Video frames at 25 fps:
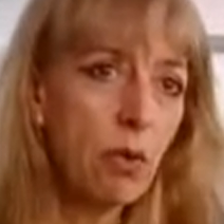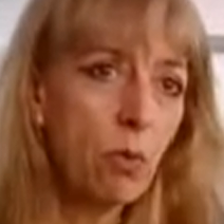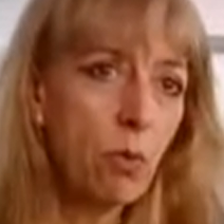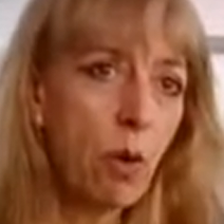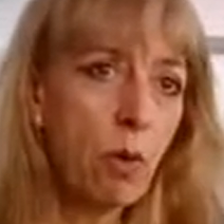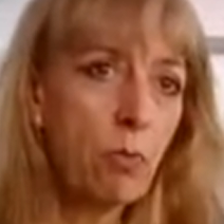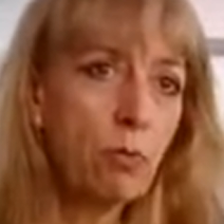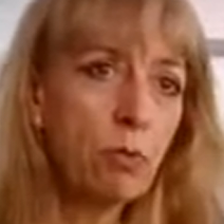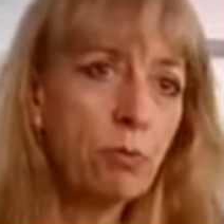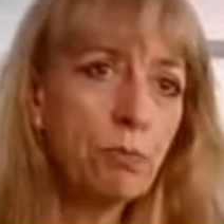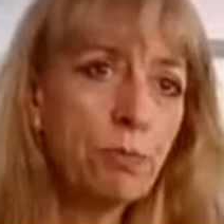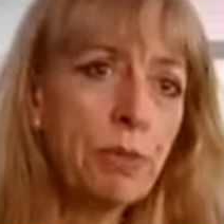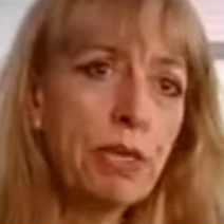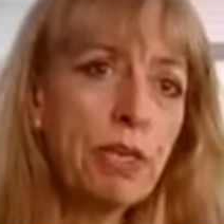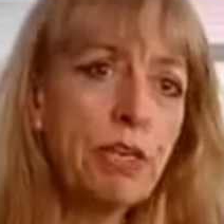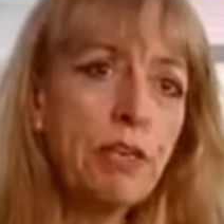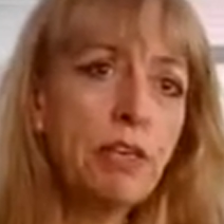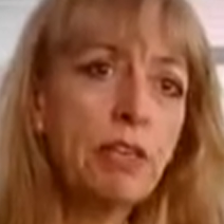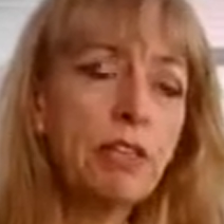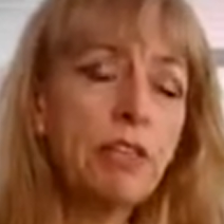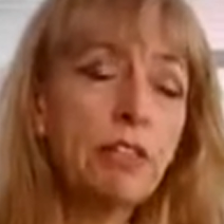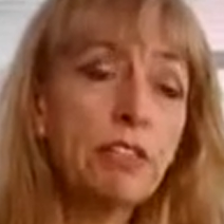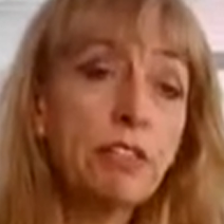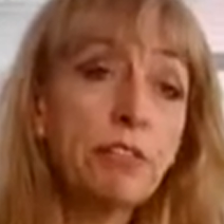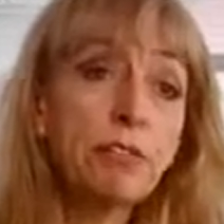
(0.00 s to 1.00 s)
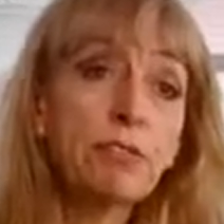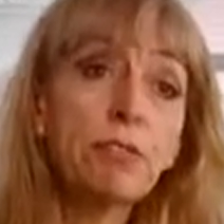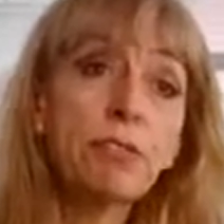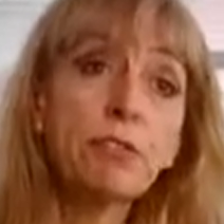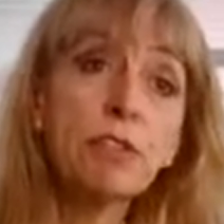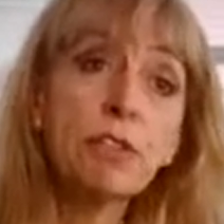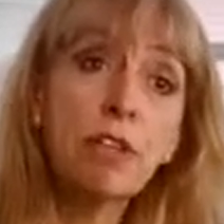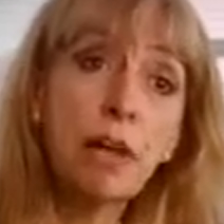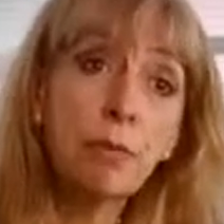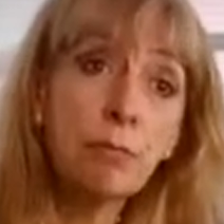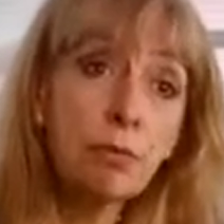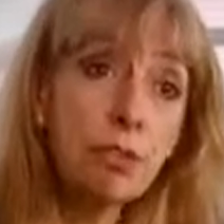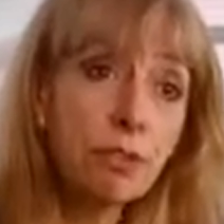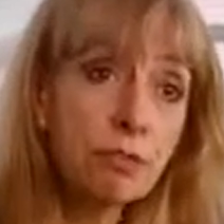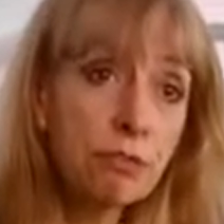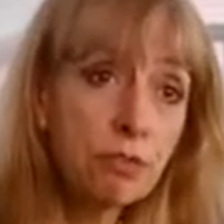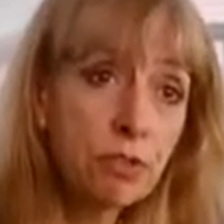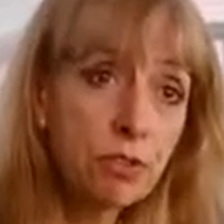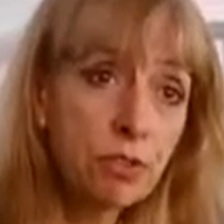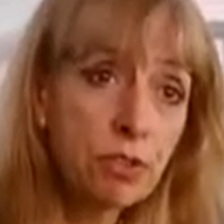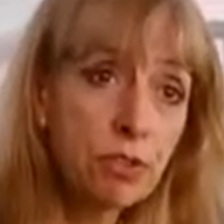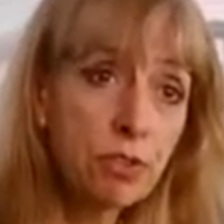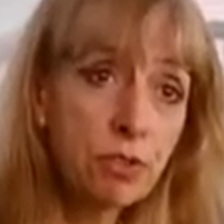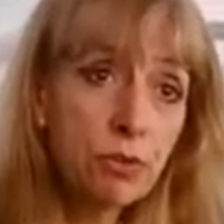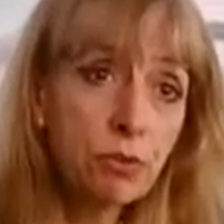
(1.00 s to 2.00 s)
One would be different. I'm
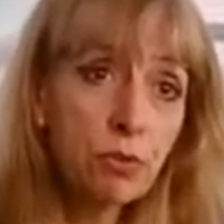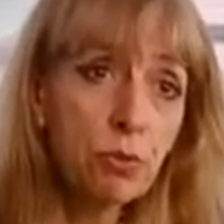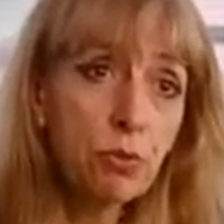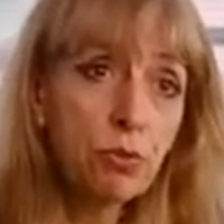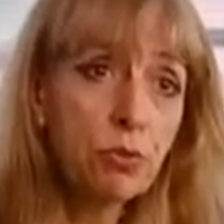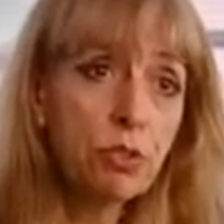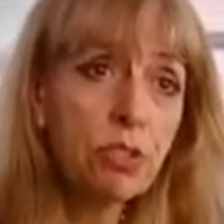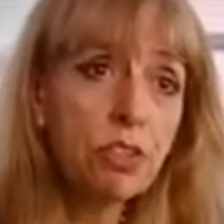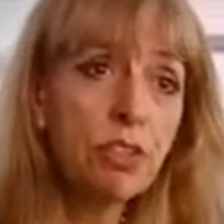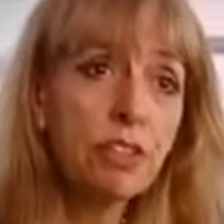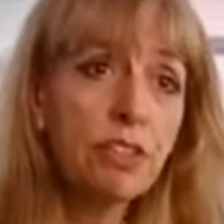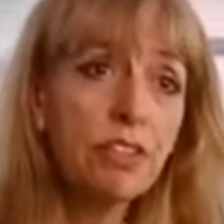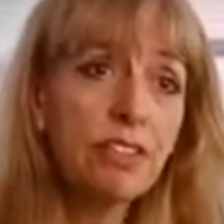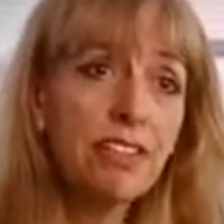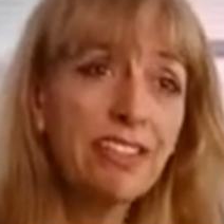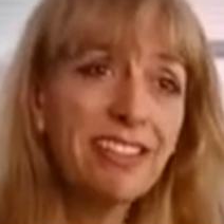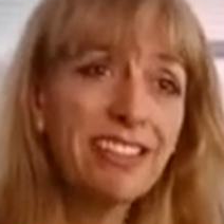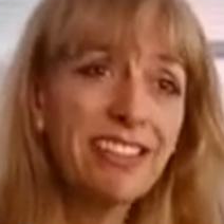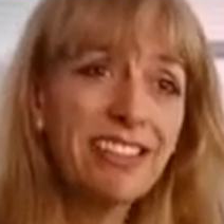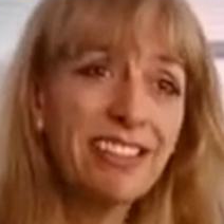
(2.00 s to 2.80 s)
different as a daughter,